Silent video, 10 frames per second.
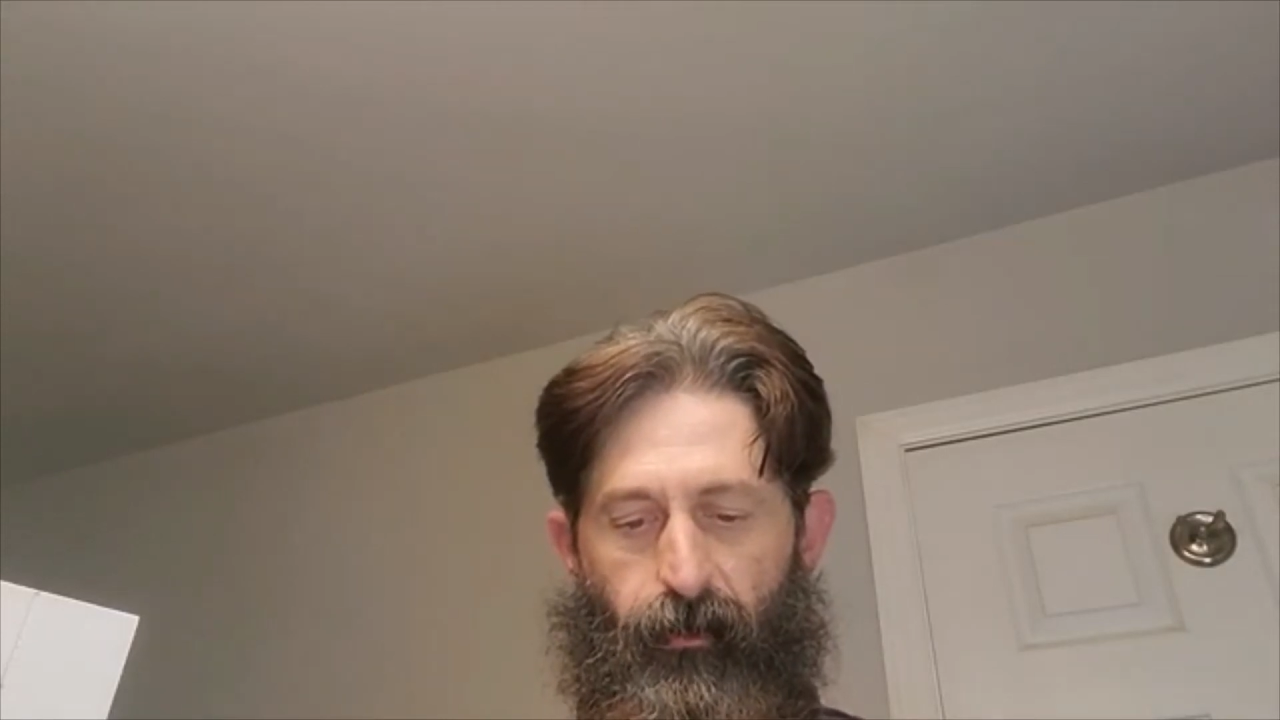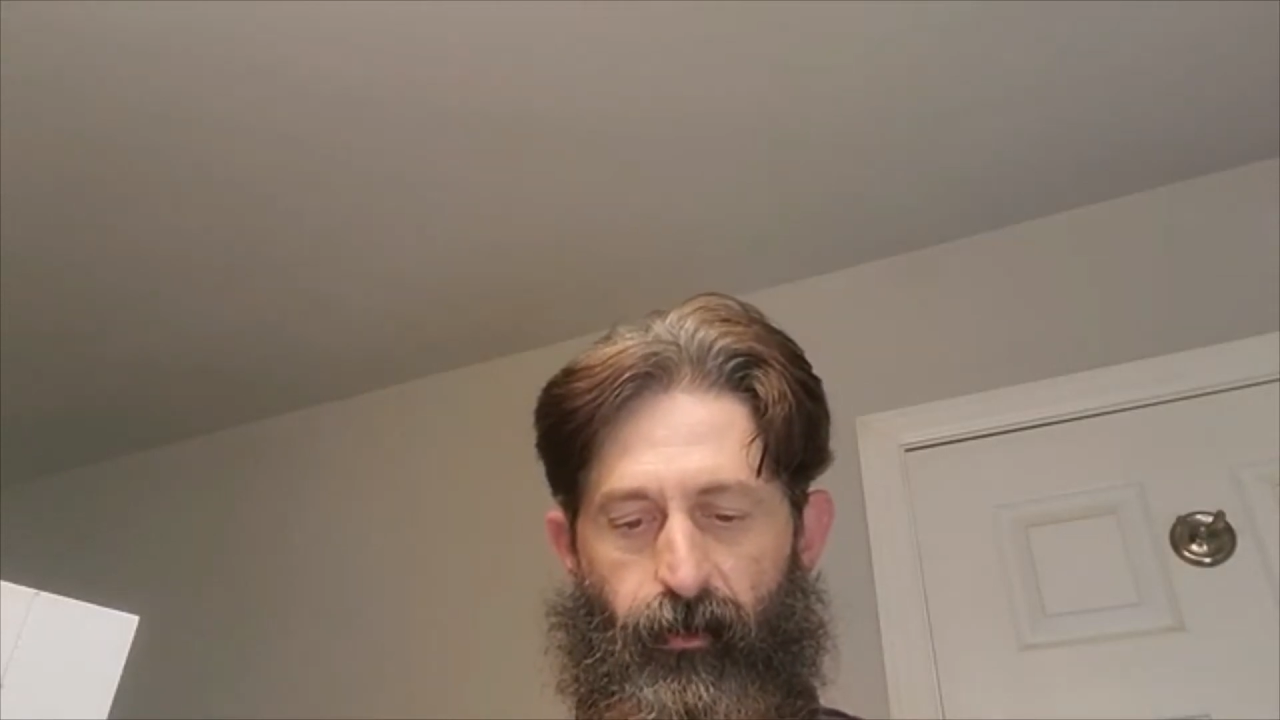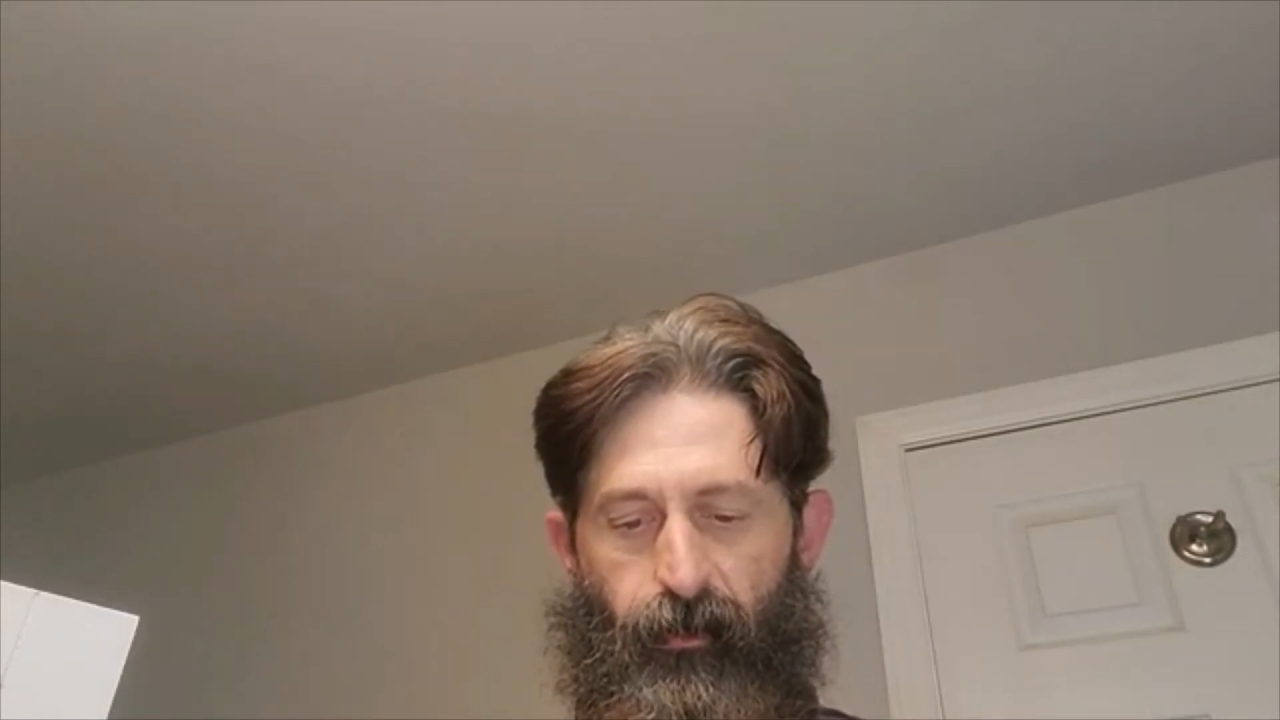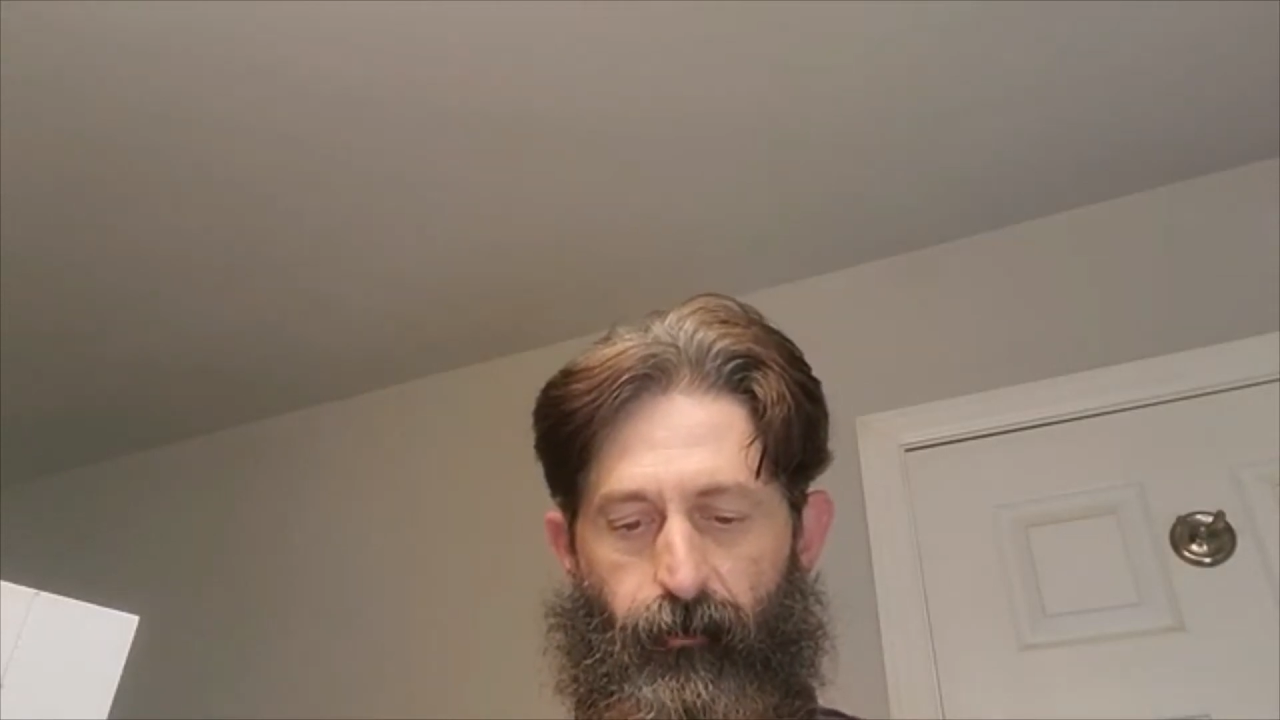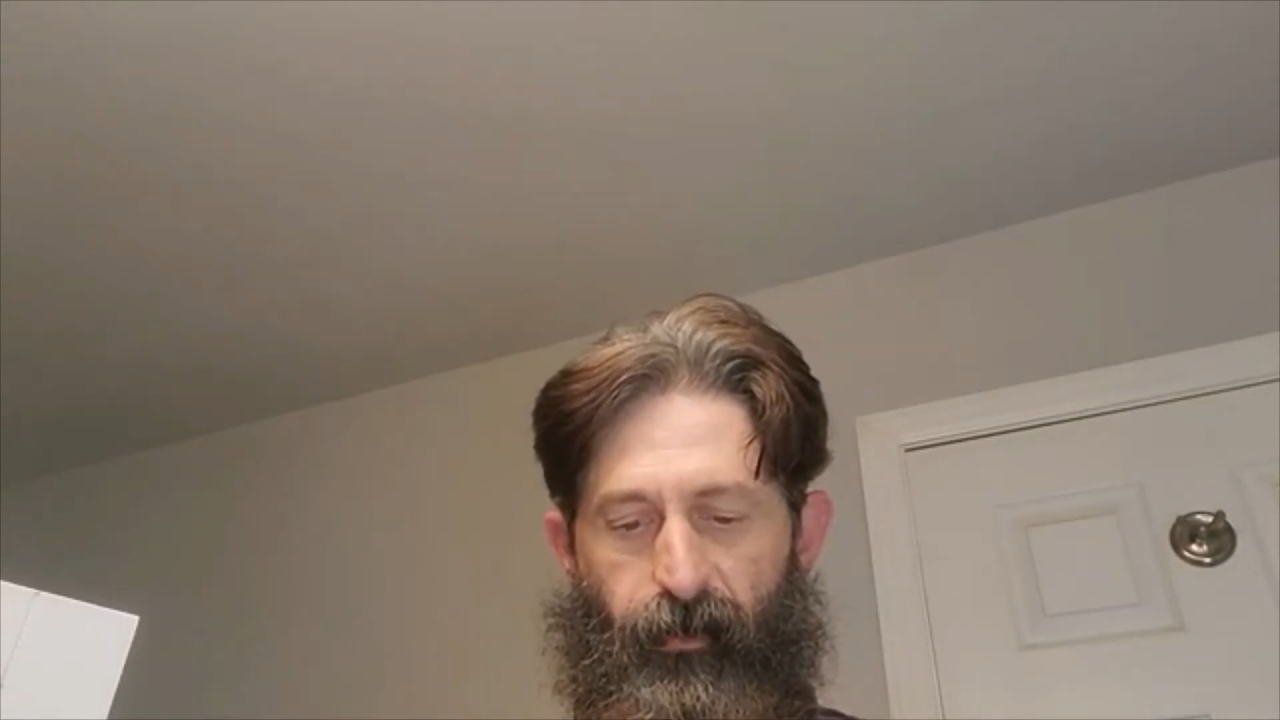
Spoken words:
little